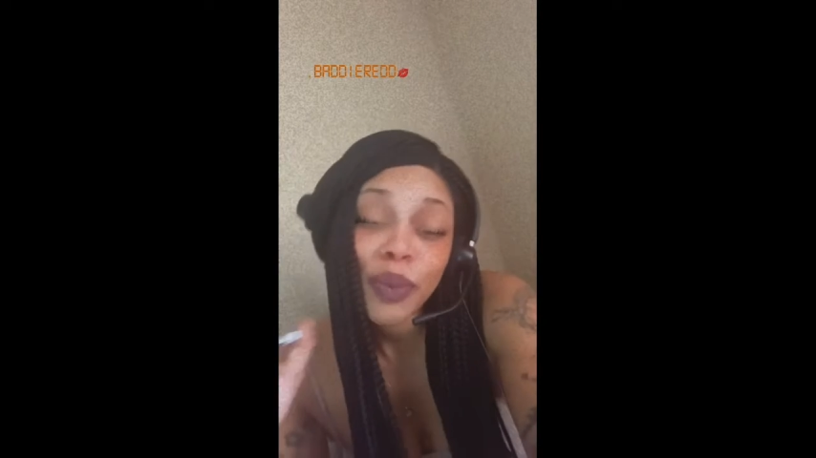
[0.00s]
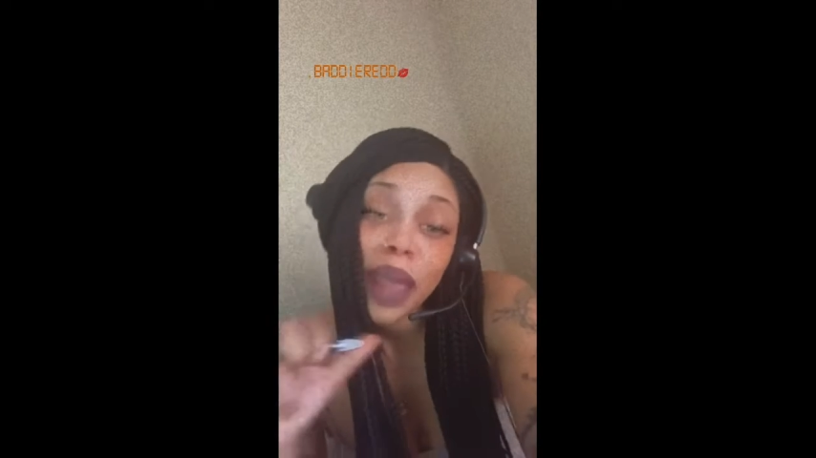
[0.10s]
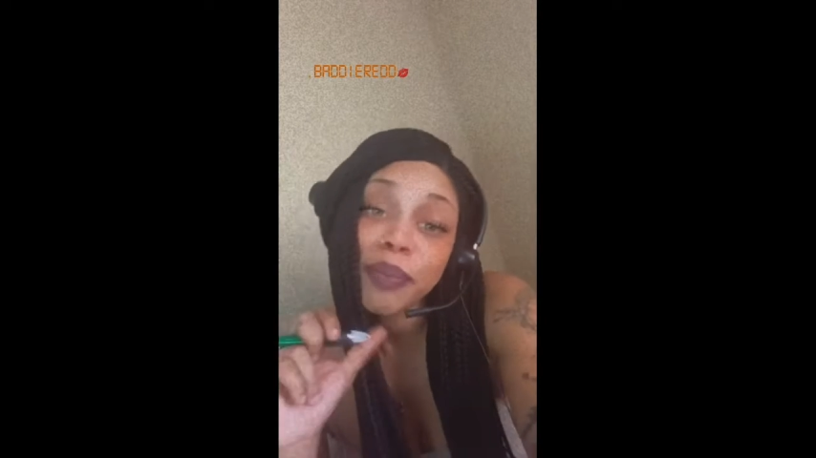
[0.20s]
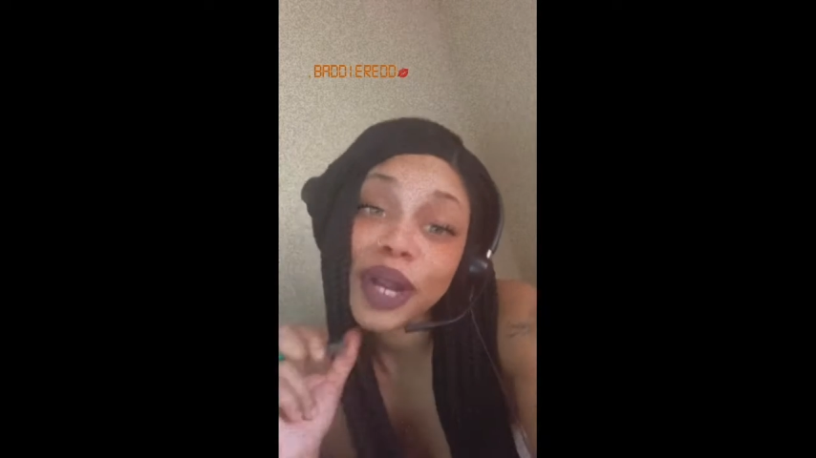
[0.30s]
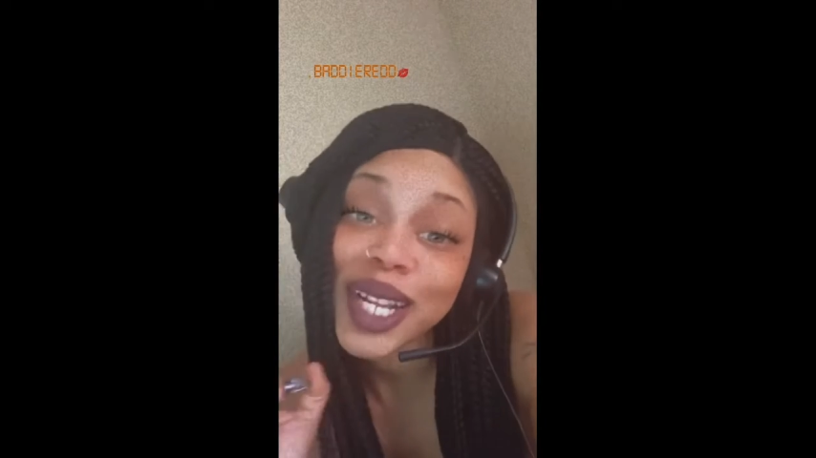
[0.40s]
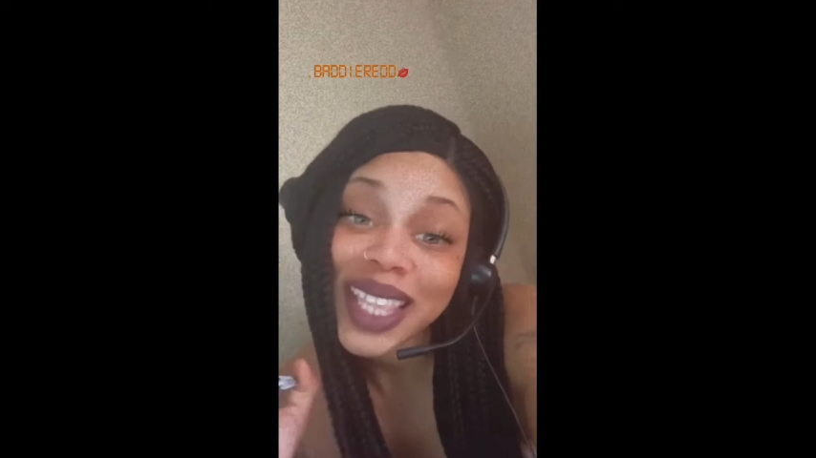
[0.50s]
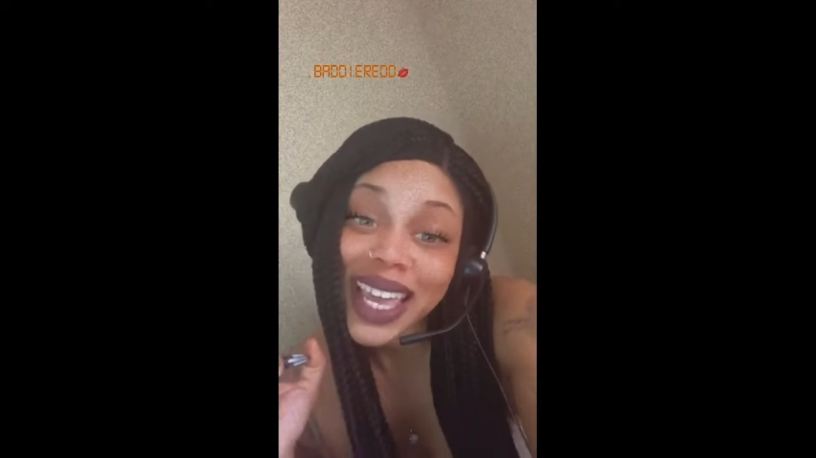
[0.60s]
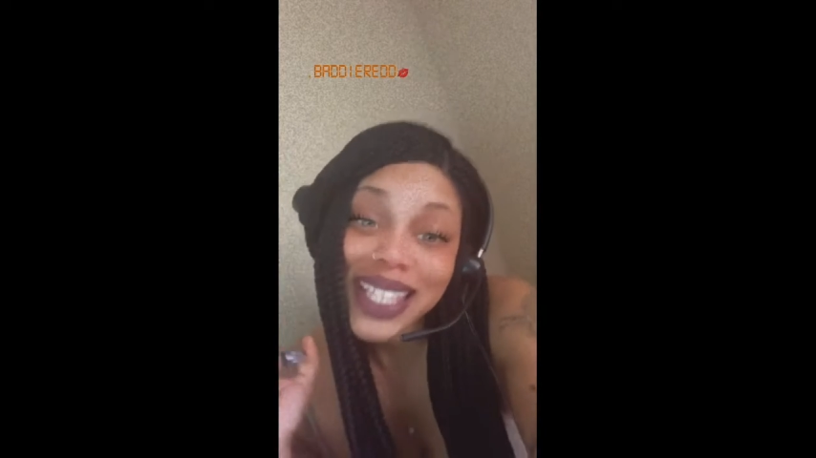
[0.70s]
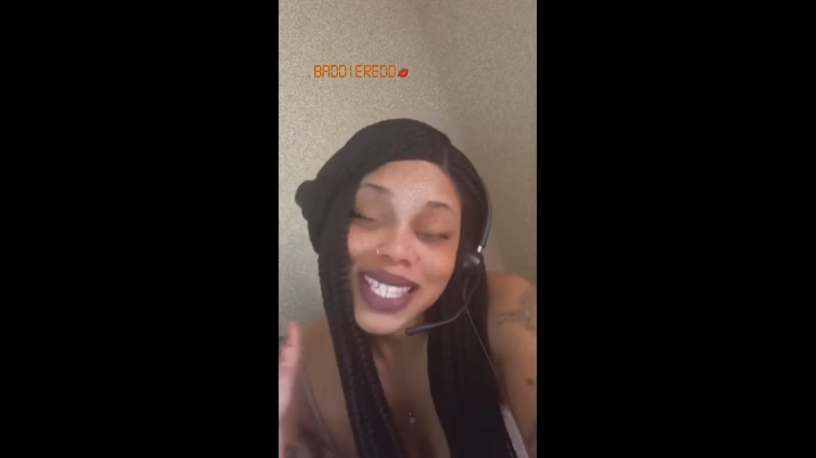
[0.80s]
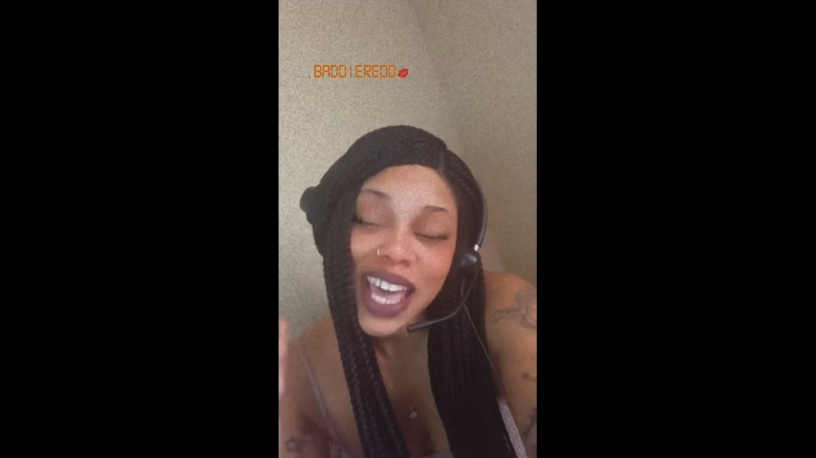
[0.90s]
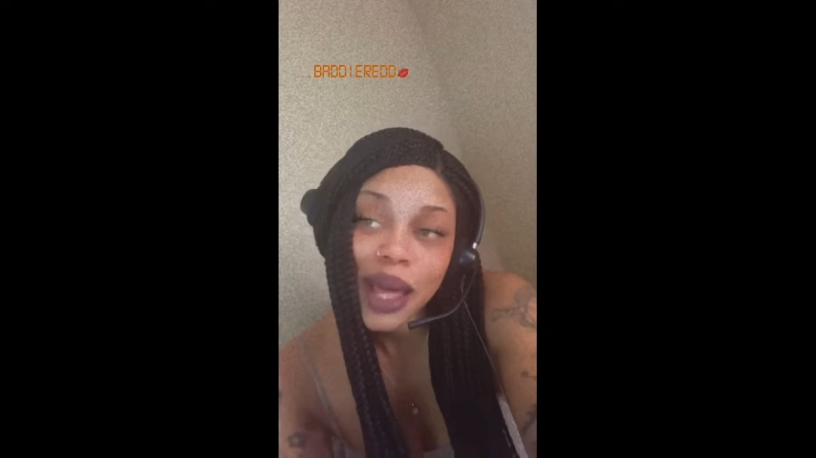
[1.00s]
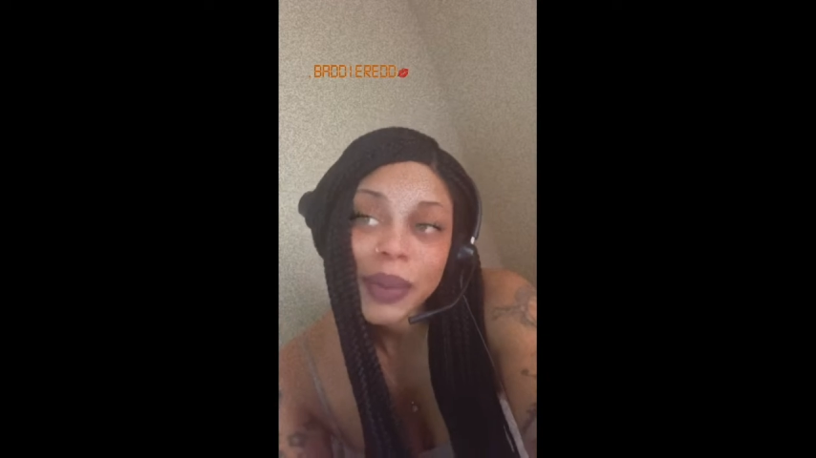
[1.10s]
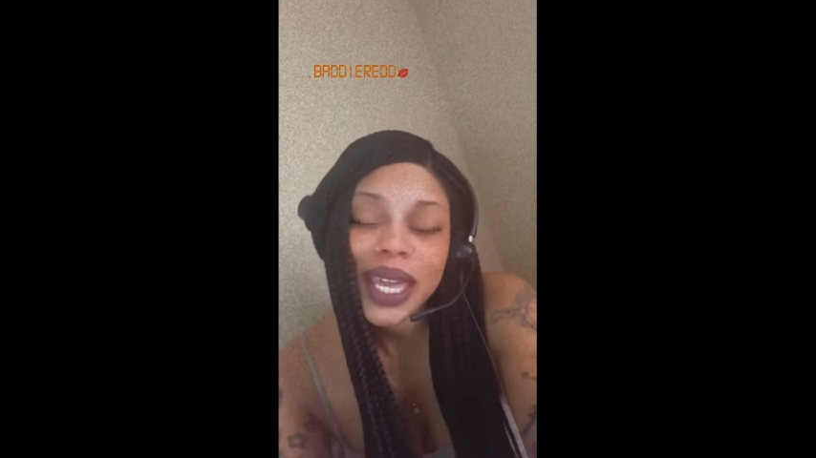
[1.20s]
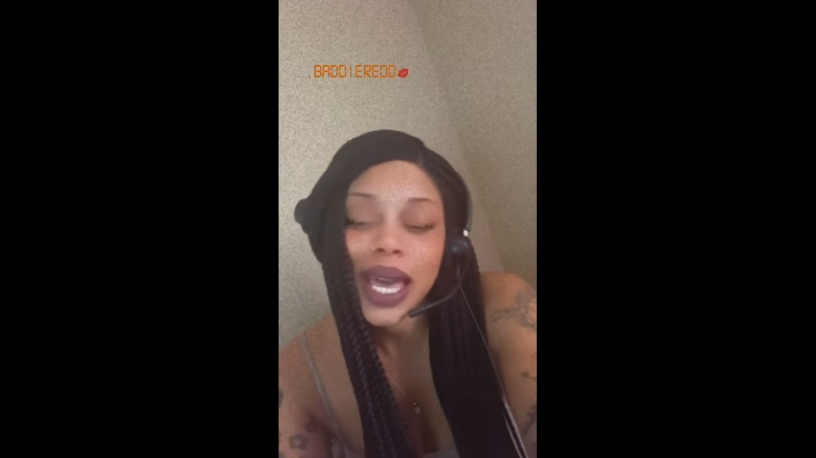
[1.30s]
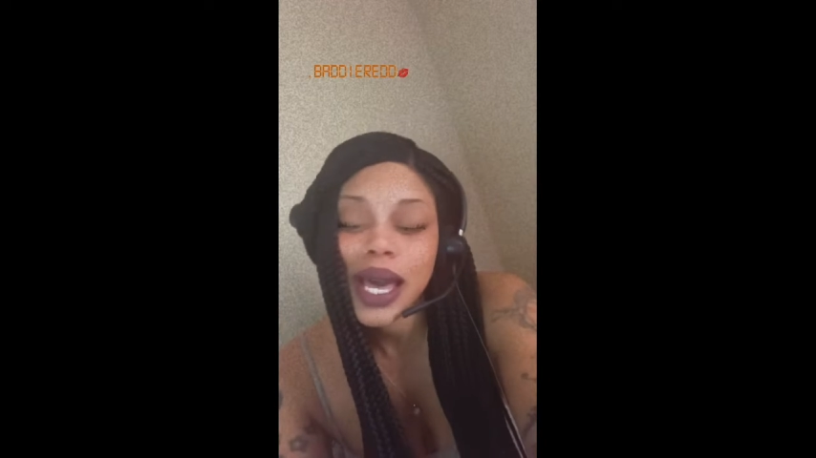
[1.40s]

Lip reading: my birthday is coming